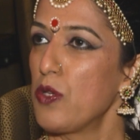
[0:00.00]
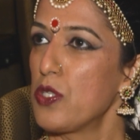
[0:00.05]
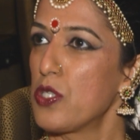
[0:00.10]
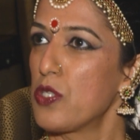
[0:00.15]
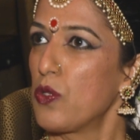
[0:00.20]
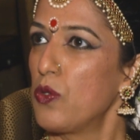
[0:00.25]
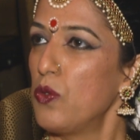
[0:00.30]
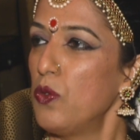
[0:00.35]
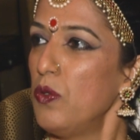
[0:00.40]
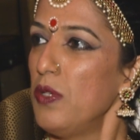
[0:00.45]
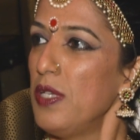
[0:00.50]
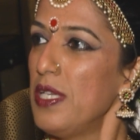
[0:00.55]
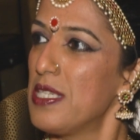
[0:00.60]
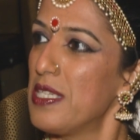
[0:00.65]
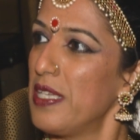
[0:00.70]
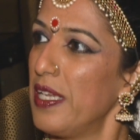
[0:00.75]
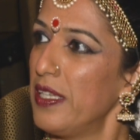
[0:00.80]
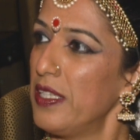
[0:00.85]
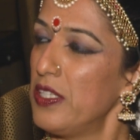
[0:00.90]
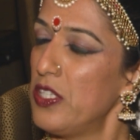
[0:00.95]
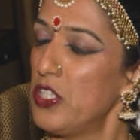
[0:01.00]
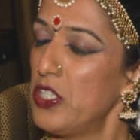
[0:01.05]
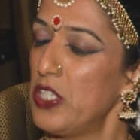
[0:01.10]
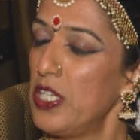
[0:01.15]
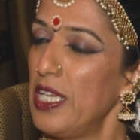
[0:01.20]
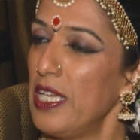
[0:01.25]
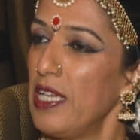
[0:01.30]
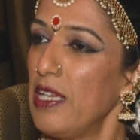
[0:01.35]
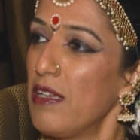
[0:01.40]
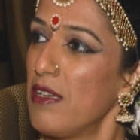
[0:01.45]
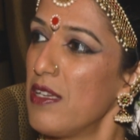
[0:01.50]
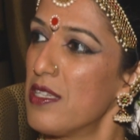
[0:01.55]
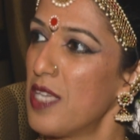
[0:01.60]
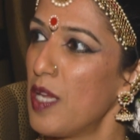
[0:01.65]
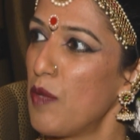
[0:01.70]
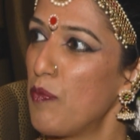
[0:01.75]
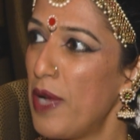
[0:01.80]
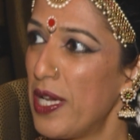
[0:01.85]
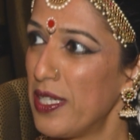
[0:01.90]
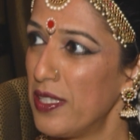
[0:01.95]
Our school essentially is
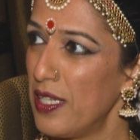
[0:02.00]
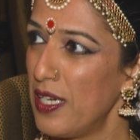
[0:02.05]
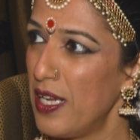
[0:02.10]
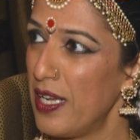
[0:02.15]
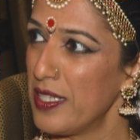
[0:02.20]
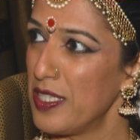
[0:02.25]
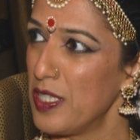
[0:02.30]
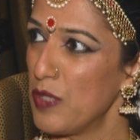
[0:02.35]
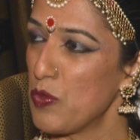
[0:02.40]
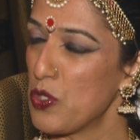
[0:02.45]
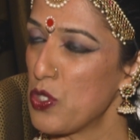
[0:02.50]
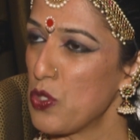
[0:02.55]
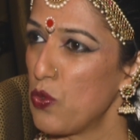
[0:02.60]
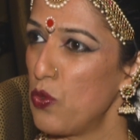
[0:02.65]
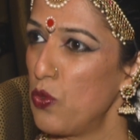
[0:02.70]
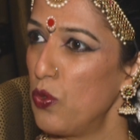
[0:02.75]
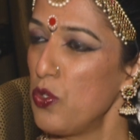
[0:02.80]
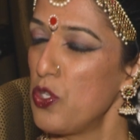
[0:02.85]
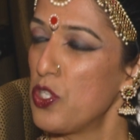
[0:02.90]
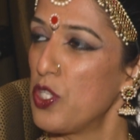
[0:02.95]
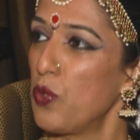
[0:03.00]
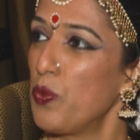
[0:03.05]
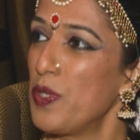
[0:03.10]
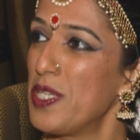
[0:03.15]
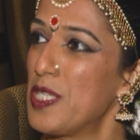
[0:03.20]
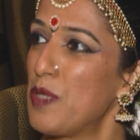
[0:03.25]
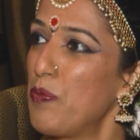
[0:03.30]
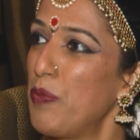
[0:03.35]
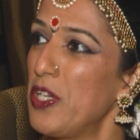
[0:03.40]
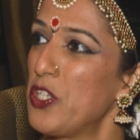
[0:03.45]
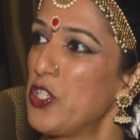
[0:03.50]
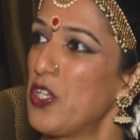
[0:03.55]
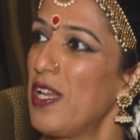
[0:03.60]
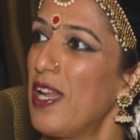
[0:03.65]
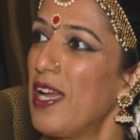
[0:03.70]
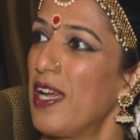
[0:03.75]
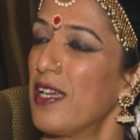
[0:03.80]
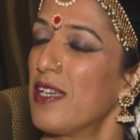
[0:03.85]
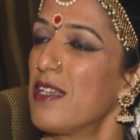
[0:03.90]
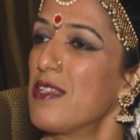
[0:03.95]
a Bharatanatyam school, so we
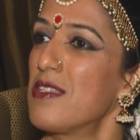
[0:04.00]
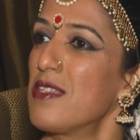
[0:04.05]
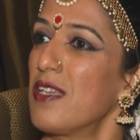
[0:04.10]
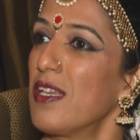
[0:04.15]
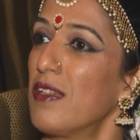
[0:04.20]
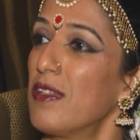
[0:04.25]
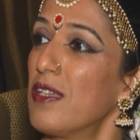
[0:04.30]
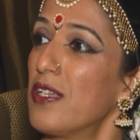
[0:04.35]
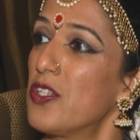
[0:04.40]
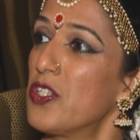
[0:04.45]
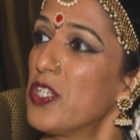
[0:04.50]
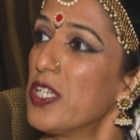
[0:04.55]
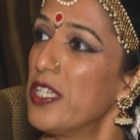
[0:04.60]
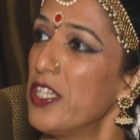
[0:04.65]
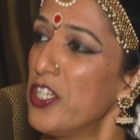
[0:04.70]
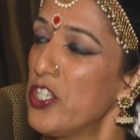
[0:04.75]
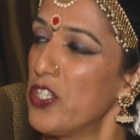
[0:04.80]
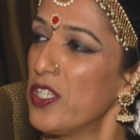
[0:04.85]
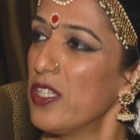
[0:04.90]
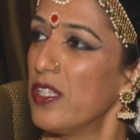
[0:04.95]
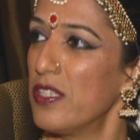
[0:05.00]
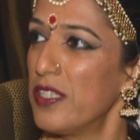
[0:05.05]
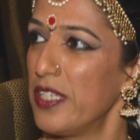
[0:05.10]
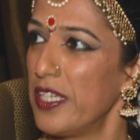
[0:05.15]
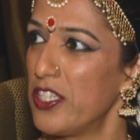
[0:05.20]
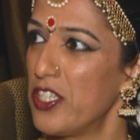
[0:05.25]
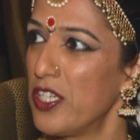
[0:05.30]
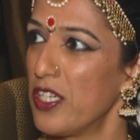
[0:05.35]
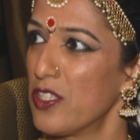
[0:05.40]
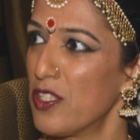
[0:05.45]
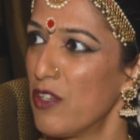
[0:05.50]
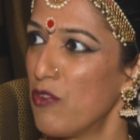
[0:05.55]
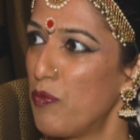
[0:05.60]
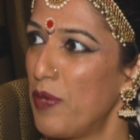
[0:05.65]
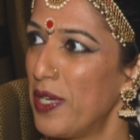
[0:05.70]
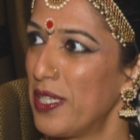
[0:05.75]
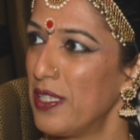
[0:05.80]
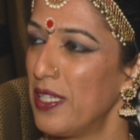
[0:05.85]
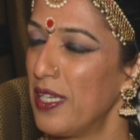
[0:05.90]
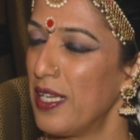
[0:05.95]
specialize in the traditional teachings of
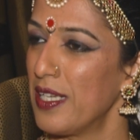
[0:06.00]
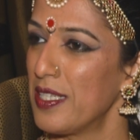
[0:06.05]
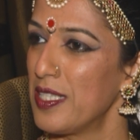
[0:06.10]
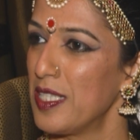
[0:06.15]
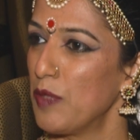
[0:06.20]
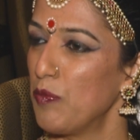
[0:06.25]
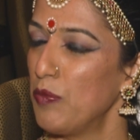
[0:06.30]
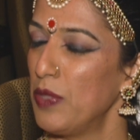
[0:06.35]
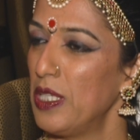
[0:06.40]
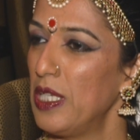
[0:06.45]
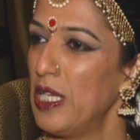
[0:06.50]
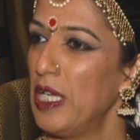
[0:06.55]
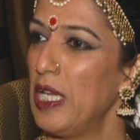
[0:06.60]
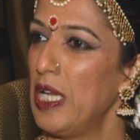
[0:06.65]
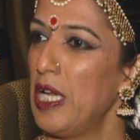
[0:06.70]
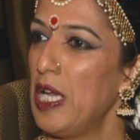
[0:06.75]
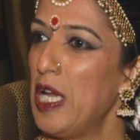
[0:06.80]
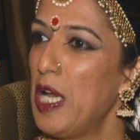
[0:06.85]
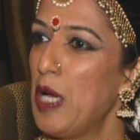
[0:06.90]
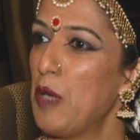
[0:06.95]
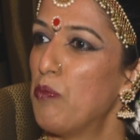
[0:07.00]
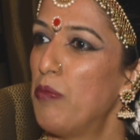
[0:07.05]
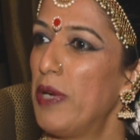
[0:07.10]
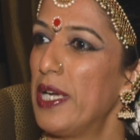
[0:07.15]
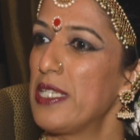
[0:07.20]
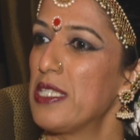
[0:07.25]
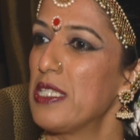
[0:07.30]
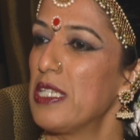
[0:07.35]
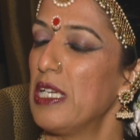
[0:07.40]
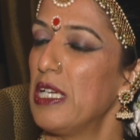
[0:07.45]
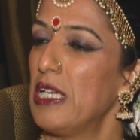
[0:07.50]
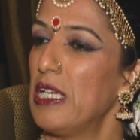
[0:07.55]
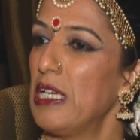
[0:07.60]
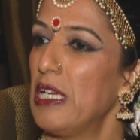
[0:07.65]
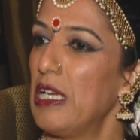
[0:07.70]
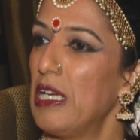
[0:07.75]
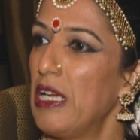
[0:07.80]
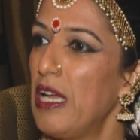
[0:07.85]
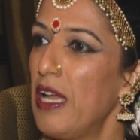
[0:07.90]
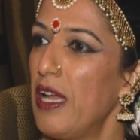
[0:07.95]
Bharatanatyam. But
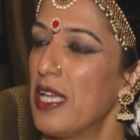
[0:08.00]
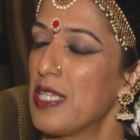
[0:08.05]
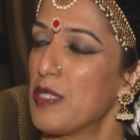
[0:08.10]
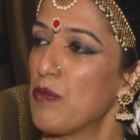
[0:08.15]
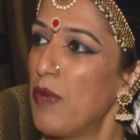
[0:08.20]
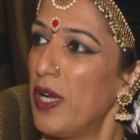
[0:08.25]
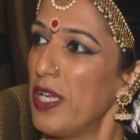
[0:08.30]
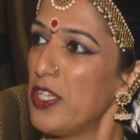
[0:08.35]
as